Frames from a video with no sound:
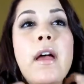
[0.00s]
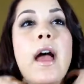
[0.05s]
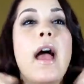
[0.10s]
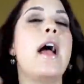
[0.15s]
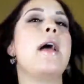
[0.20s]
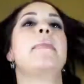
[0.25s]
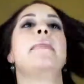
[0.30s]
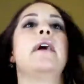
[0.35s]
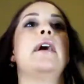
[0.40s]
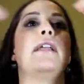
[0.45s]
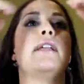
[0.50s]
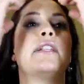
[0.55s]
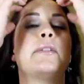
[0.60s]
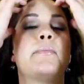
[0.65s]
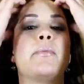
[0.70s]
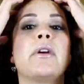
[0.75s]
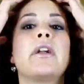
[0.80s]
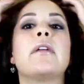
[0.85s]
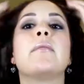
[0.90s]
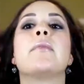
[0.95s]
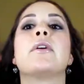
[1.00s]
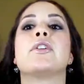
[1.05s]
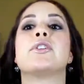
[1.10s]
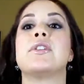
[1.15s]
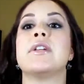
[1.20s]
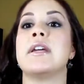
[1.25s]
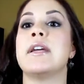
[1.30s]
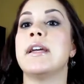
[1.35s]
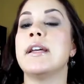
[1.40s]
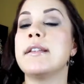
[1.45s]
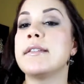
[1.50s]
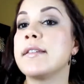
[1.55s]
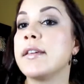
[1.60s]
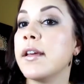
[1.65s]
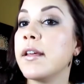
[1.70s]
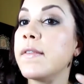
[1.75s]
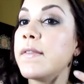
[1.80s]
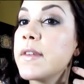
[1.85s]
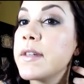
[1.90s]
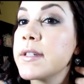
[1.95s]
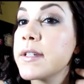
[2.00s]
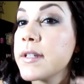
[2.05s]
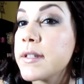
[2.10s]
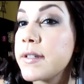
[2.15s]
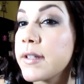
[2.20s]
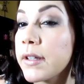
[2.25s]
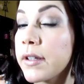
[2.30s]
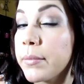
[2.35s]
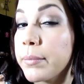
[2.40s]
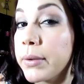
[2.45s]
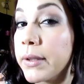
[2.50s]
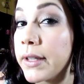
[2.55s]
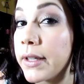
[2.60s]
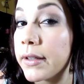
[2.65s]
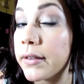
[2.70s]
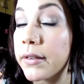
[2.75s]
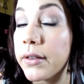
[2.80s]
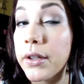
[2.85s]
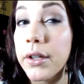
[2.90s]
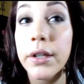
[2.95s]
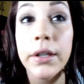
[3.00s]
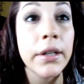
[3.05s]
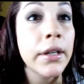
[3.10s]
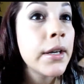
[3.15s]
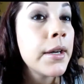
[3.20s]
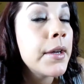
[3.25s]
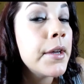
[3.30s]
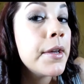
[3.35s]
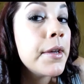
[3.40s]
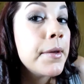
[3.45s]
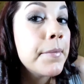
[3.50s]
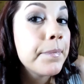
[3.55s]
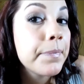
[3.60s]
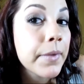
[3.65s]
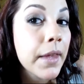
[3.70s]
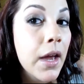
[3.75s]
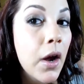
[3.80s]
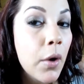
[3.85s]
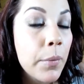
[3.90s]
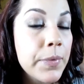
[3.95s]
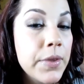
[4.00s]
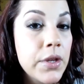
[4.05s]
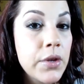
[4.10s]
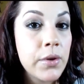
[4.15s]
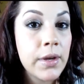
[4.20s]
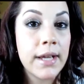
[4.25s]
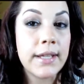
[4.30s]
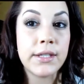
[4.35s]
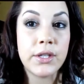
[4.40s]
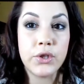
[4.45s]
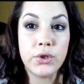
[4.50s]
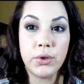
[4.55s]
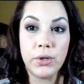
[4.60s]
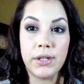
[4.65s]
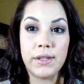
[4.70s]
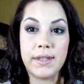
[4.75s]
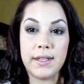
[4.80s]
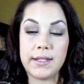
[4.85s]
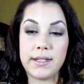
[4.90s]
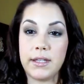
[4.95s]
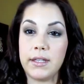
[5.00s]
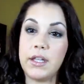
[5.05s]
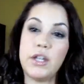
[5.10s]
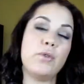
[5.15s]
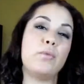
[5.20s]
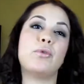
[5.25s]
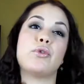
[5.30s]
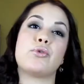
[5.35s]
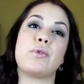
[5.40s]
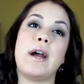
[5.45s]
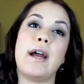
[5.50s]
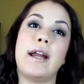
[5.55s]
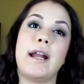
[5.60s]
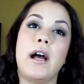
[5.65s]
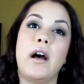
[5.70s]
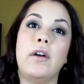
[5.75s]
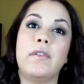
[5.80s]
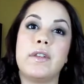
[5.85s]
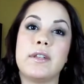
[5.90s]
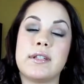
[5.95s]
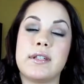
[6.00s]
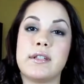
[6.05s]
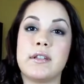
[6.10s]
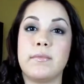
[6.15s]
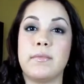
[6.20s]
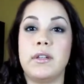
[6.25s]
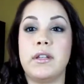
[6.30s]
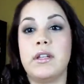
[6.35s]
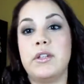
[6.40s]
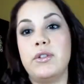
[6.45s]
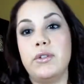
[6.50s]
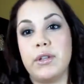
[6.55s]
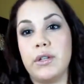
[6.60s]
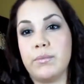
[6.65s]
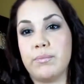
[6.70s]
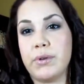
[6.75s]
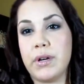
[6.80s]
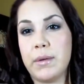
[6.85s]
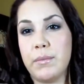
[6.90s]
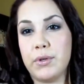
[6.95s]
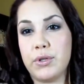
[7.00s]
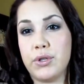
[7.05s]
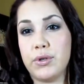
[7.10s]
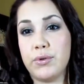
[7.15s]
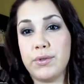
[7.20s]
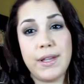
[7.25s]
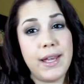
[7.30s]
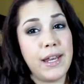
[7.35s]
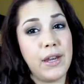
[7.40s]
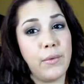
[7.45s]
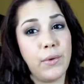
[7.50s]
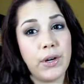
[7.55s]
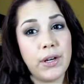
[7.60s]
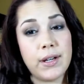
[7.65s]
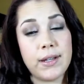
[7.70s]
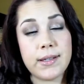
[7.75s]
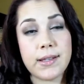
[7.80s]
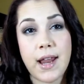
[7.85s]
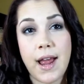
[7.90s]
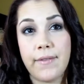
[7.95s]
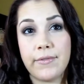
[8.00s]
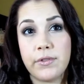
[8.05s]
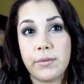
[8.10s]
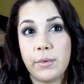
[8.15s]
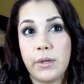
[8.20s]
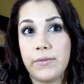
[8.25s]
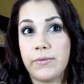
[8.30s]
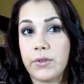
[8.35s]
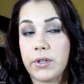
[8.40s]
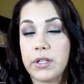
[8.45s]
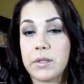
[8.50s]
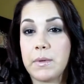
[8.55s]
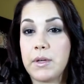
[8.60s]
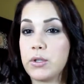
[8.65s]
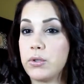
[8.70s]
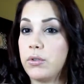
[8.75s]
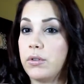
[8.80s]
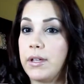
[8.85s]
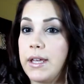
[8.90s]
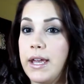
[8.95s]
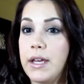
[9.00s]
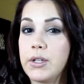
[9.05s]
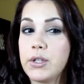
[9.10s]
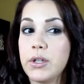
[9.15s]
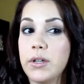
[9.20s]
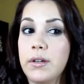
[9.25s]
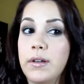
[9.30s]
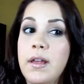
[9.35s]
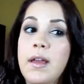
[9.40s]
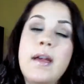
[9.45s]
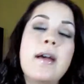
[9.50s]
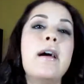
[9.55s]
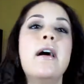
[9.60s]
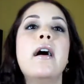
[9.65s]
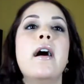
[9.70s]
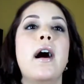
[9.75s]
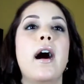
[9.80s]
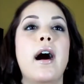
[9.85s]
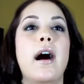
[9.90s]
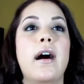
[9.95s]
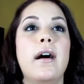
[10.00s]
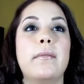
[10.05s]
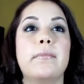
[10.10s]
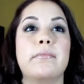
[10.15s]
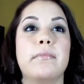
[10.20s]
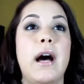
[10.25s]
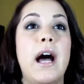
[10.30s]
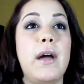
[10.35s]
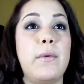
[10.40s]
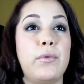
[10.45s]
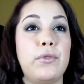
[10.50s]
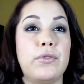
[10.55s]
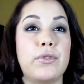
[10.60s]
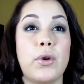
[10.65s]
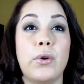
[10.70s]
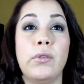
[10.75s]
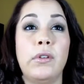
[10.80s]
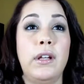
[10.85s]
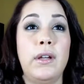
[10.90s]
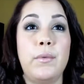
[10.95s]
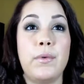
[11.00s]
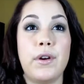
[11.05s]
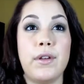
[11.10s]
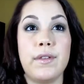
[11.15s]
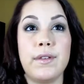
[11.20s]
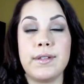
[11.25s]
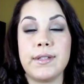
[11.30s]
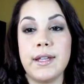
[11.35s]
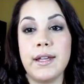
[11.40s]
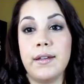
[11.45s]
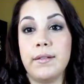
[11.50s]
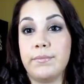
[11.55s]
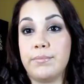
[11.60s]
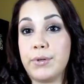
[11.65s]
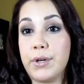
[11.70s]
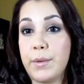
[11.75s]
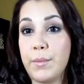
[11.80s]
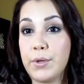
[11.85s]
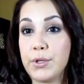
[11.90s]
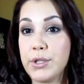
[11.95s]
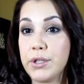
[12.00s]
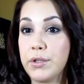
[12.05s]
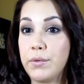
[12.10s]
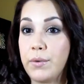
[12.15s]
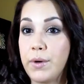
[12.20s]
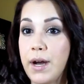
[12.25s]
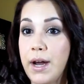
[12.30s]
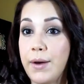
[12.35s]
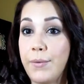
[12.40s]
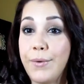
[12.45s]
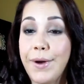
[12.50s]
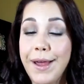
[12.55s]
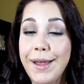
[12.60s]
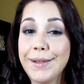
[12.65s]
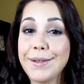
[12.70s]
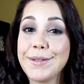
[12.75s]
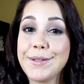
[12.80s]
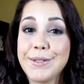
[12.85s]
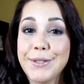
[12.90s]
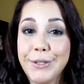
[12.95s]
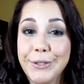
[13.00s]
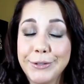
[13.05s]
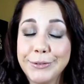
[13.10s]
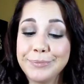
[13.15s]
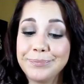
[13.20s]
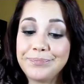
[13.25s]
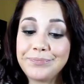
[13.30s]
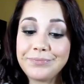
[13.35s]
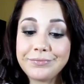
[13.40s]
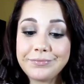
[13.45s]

And that is pretty much it. This is the completed look. I hope that you guys enjoyed this and that you will try it out. This is something that you can pretty much use anywhere. It doesn't have to be for a special occasion. I would totally wear this pretty much anywhere I went. So I